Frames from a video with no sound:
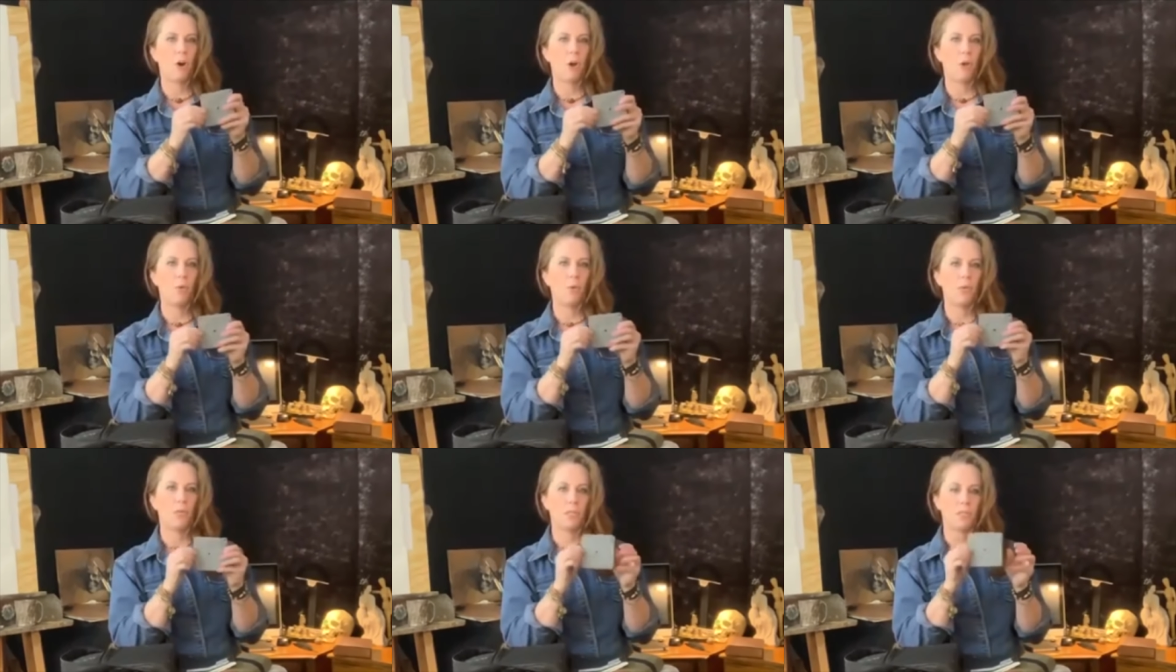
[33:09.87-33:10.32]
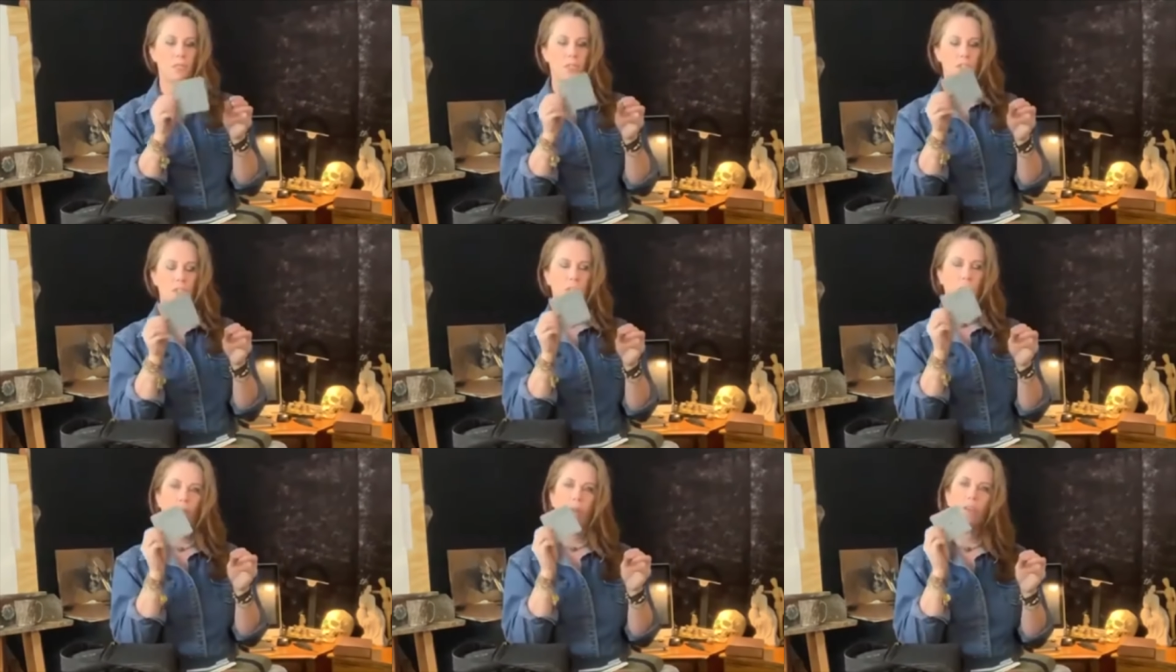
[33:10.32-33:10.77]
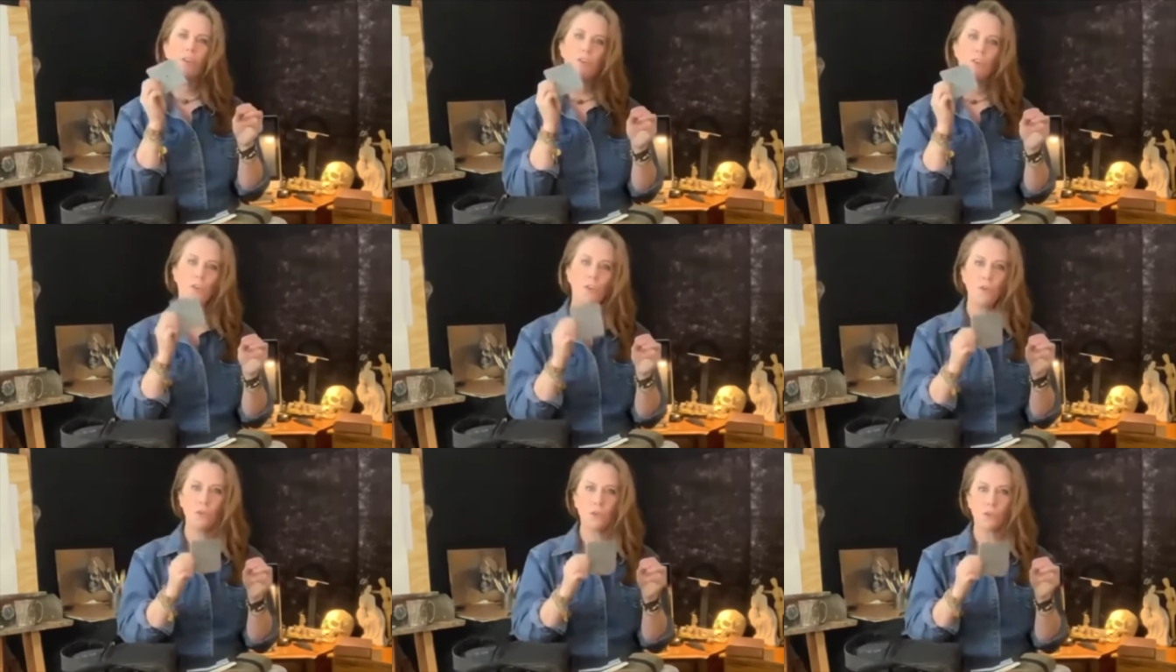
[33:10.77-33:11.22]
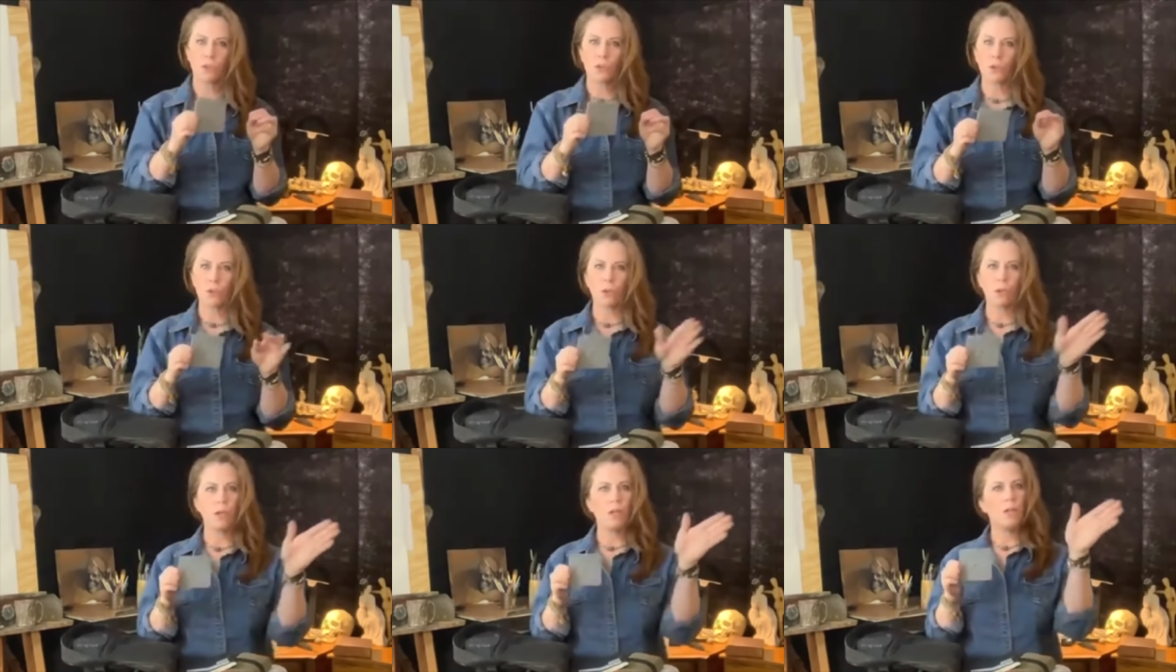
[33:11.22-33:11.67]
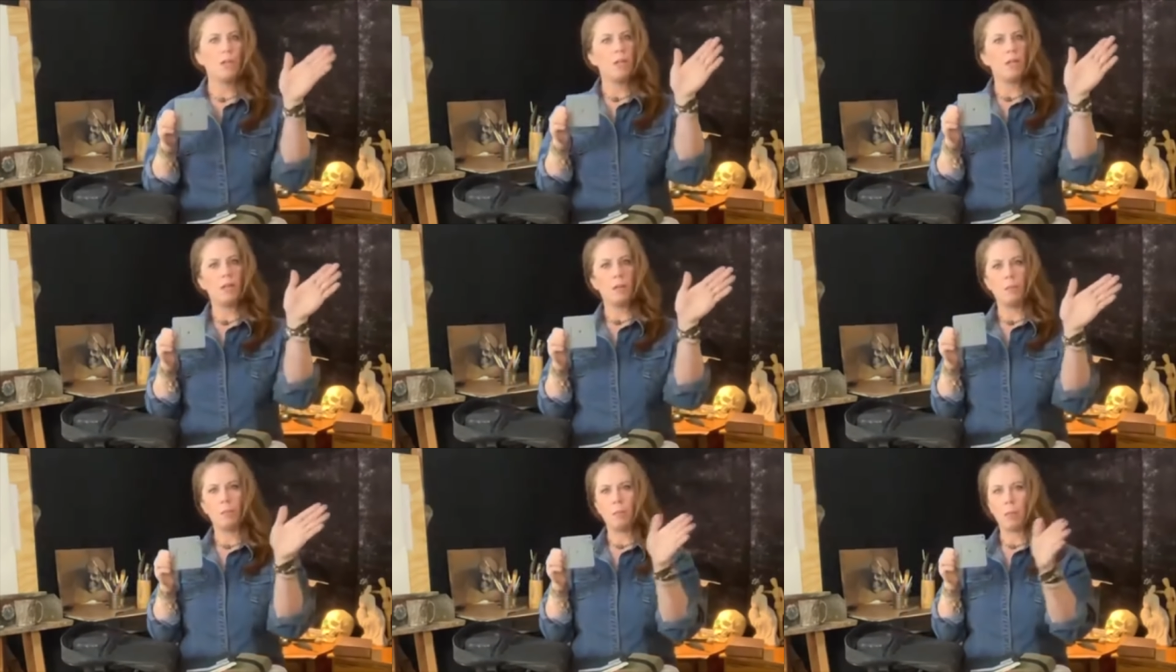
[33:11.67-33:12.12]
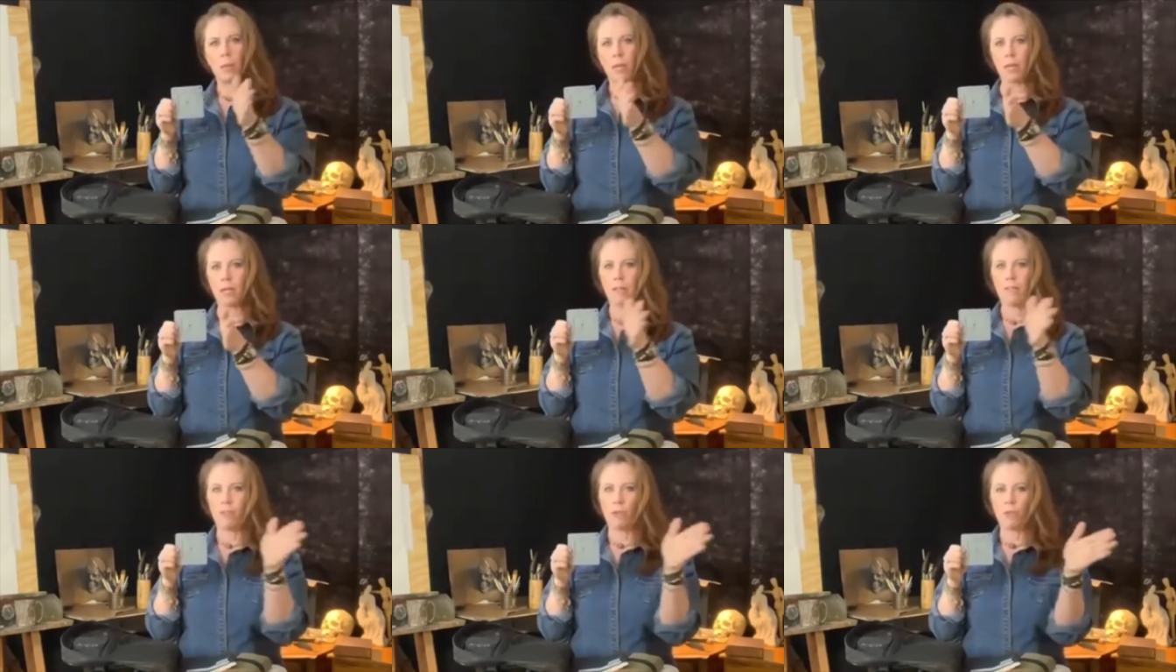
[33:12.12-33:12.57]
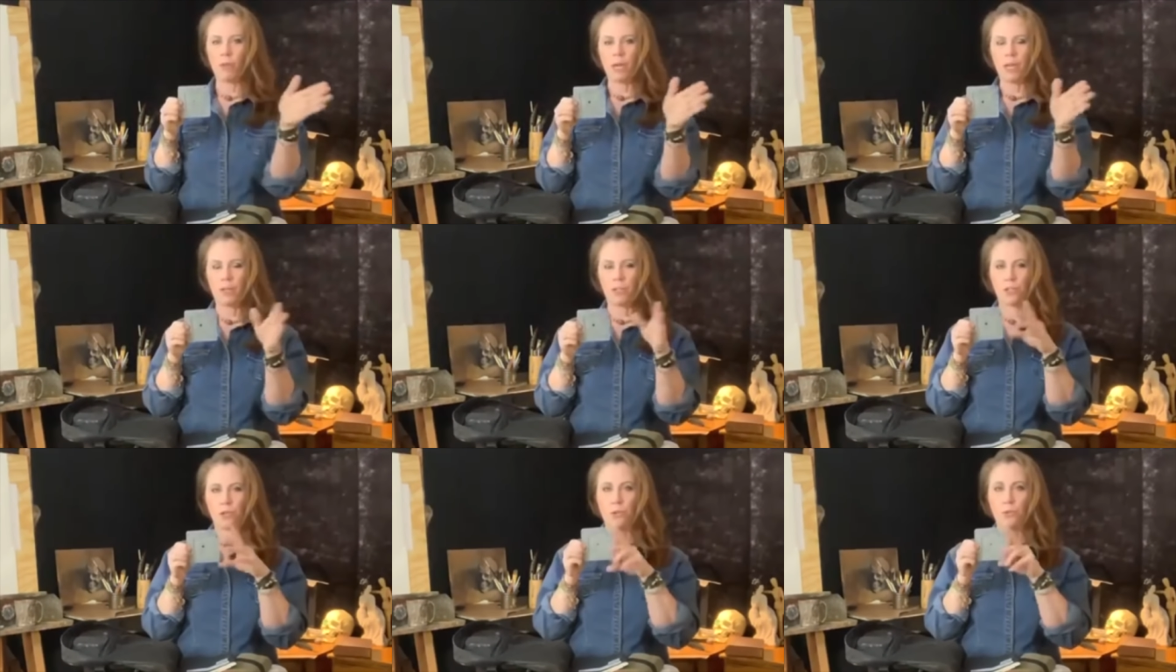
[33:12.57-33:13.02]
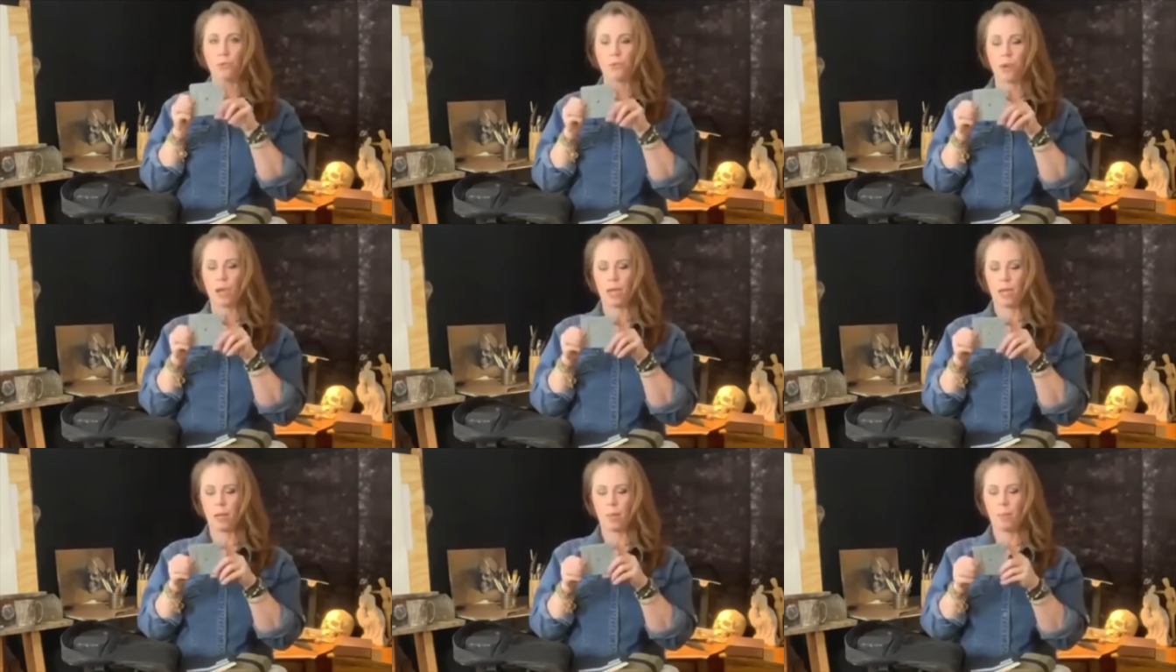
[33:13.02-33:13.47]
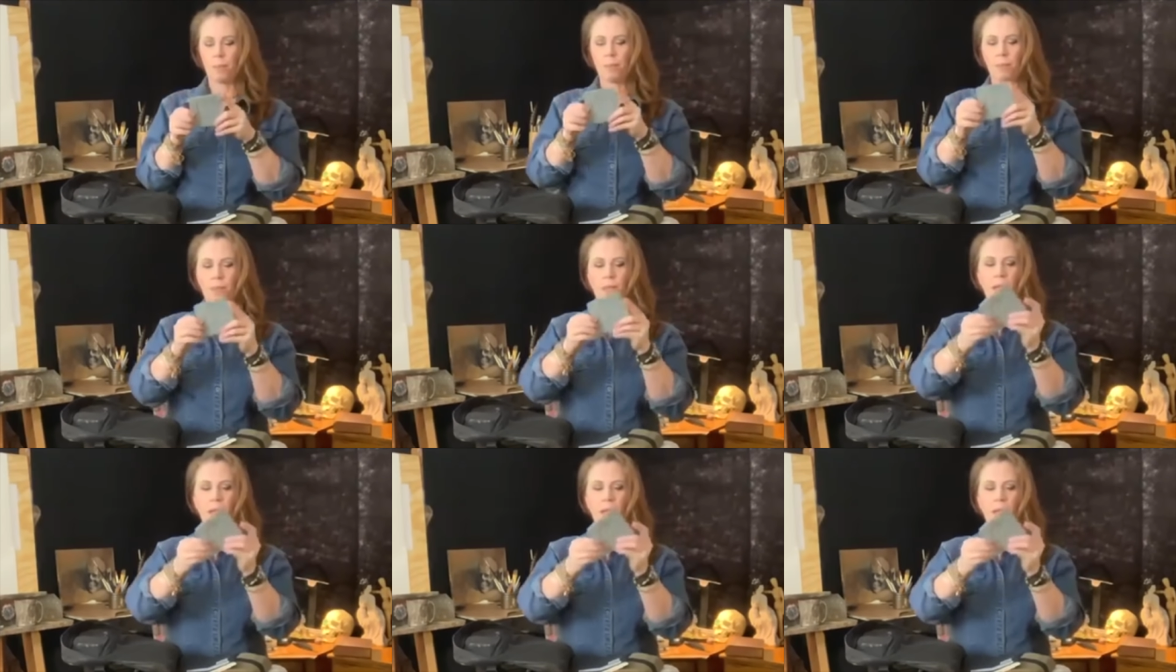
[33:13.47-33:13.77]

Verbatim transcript: always just a neutral, middle of the range gray,